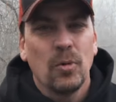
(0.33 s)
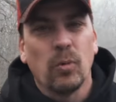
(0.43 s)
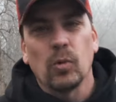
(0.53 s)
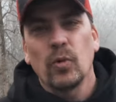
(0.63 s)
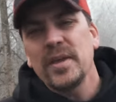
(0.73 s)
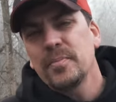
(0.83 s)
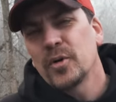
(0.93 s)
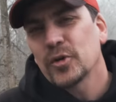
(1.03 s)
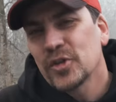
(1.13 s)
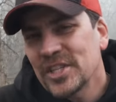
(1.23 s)
What we
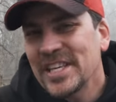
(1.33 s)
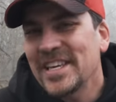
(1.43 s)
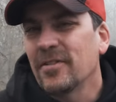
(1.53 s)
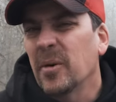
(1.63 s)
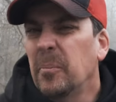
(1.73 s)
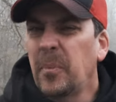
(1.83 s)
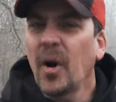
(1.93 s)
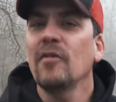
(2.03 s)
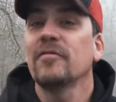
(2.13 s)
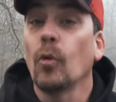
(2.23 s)
perceive
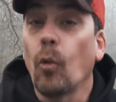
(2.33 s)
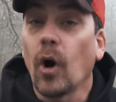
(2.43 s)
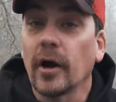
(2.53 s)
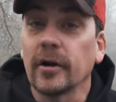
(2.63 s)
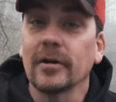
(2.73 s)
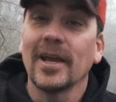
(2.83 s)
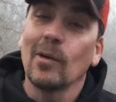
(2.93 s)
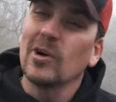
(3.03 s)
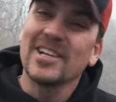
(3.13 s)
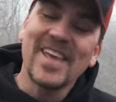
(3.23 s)
above the water
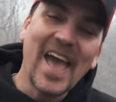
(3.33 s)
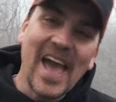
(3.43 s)
and what is